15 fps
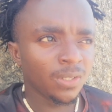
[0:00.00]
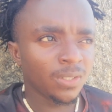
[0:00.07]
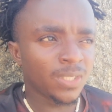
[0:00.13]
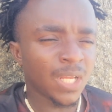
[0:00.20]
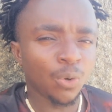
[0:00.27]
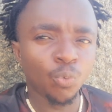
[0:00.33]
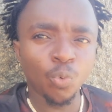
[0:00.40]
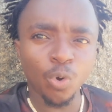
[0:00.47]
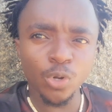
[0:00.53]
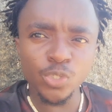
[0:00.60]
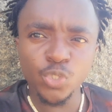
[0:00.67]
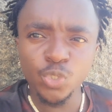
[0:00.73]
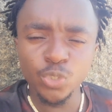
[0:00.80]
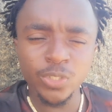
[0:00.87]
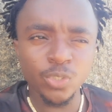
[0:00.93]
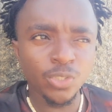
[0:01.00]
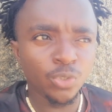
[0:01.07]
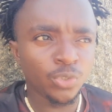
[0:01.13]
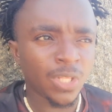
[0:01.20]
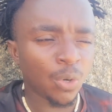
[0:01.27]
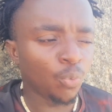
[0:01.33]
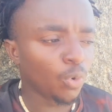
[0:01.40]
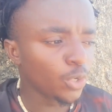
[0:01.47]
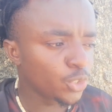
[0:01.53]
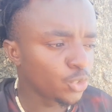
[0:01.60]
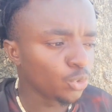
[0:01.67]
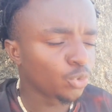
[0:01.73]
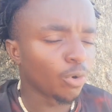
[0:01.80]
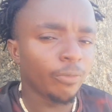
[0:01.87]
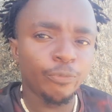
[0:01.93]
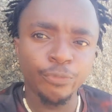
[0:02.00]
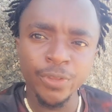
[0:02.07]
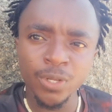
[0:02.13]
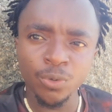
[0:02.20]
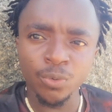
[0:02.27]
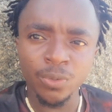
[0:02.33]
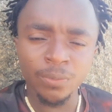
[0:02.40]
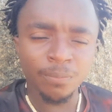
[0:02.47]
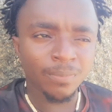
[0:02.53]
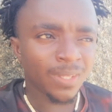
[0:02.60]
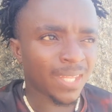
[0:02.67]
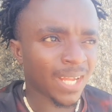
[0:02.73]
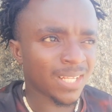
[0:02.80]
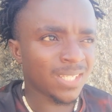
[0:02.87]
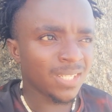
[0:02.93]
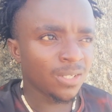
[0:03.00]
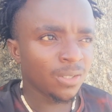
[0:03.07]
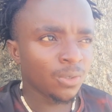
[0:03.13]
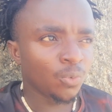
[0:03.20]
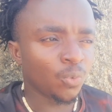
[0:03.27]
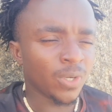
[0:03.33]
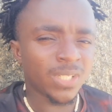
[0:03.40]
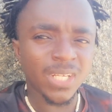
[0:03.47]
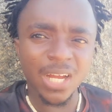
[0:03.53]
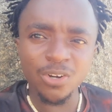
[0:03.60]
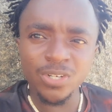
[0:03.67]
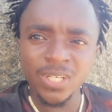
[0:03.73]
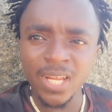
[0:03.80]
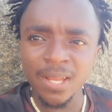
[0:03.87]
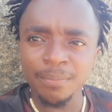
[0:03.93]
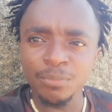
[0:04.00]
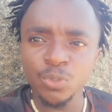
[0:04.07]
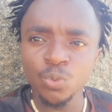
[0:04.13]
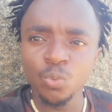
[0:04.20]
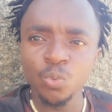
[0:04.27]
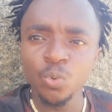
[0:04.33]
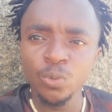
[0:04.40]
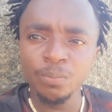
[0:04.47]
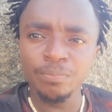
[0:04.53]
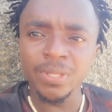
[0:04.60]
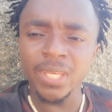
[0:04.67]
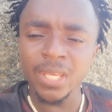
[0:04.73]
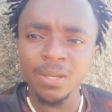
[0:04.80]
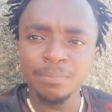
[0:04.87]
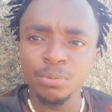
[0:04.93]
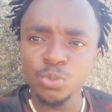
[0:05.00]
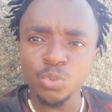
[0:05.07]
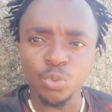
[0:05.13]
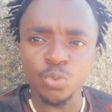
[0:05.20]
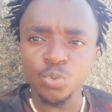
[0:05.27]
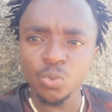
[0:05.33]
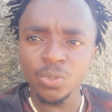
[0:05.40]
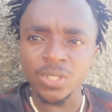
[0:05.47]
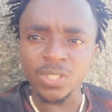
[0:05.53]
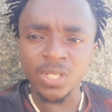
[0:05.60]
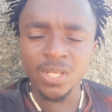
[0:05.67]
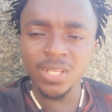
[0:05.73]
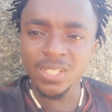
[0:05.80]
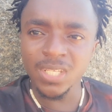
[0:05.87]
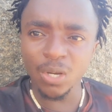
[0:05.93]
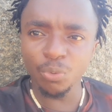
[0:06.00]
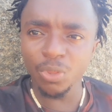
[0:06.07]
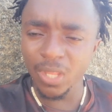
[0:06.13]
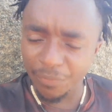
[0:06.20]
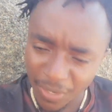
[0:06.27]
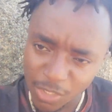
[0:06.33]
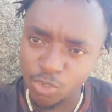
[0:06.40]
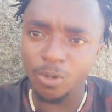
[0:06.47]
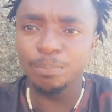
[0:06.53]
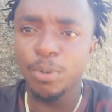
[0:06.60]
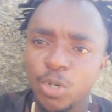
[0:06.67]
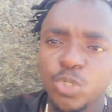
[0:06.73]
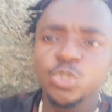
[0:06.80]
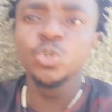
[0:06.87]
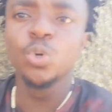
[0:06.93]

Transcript: they want you to feel that without them, you won't be able to do it. They will never support